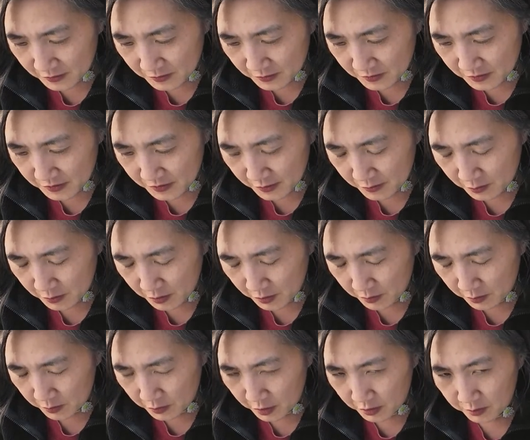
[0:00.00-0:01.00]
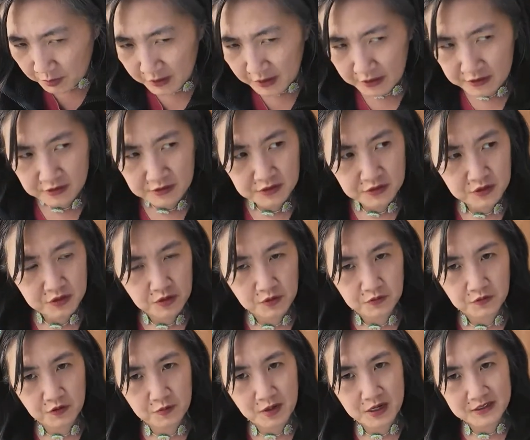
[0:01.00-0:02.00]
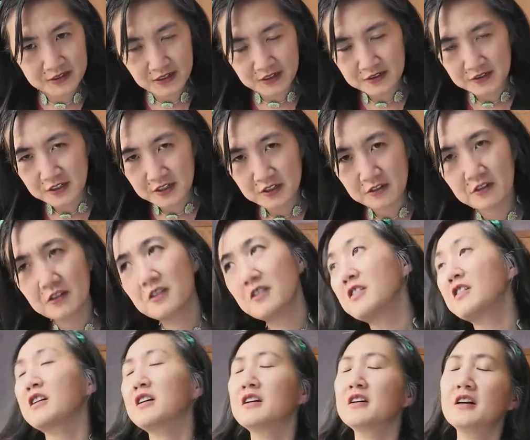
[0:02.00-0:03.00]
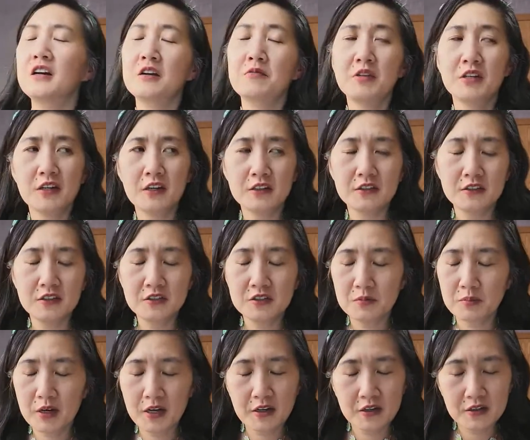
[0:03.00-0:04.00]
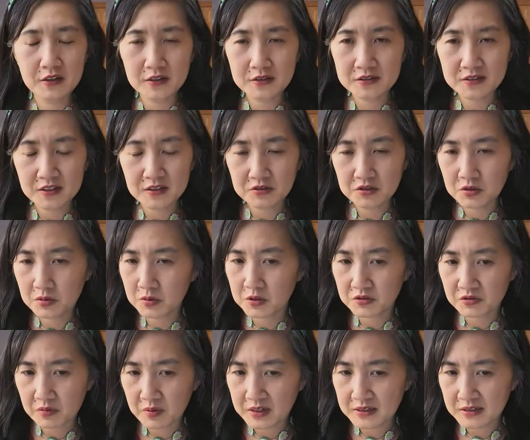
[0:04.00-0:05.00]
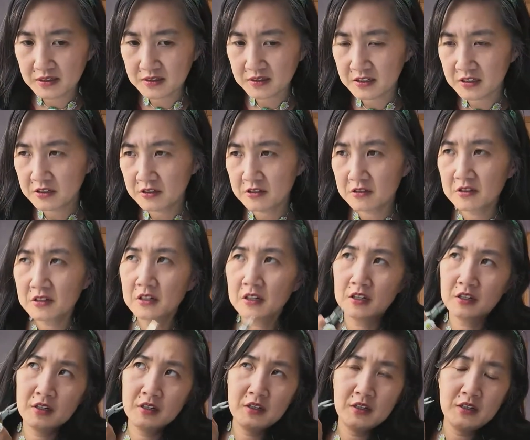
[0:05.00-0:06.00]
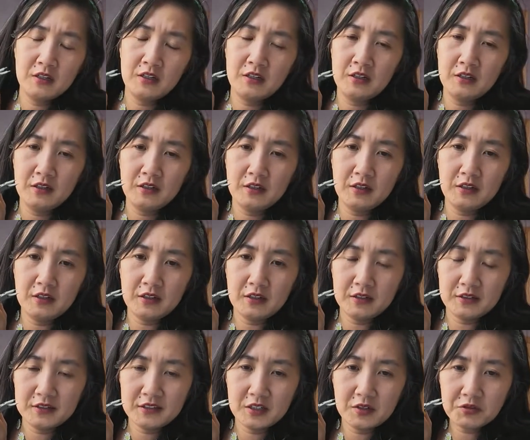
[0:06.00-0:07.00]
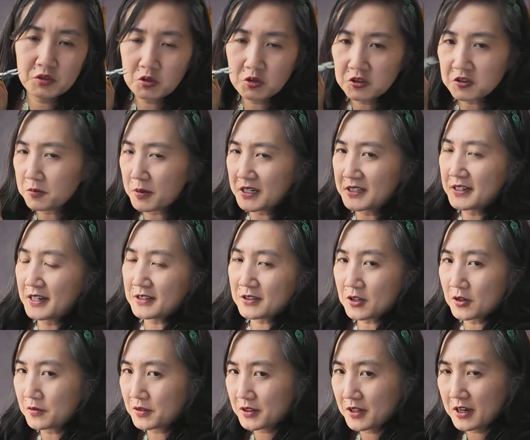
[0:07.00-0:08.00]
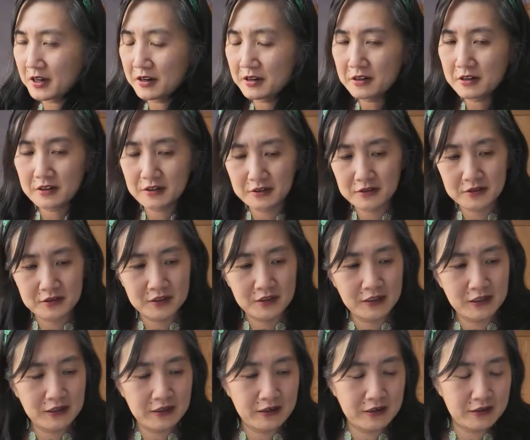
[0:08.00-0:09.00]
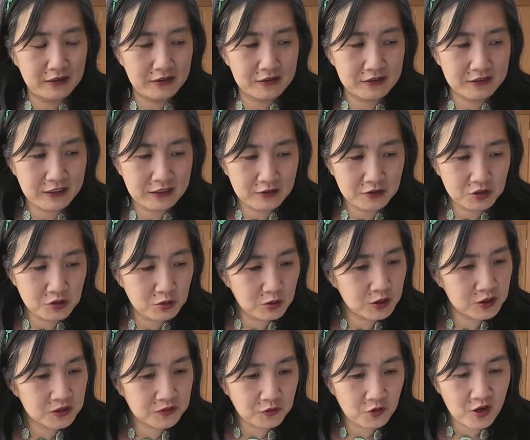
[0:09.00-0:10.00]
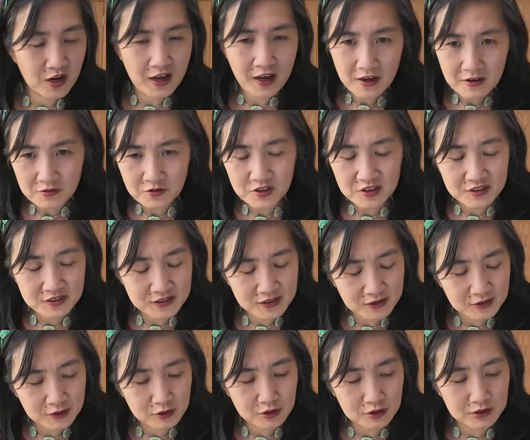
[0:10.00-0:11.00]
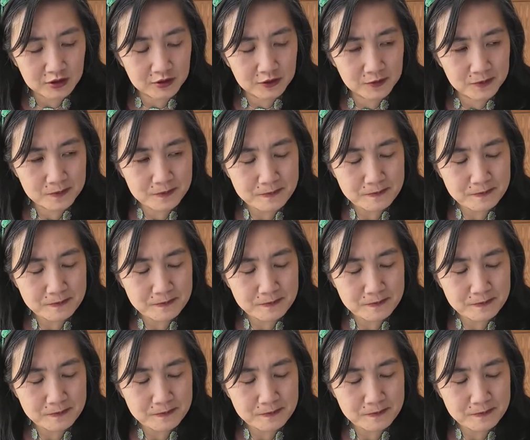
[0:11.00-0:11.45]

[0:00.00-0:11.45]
some pliers for my desk here. I mean, I need to buy a set of tools for my desk here, a set of tools for my desk over there, and a set of tools for every single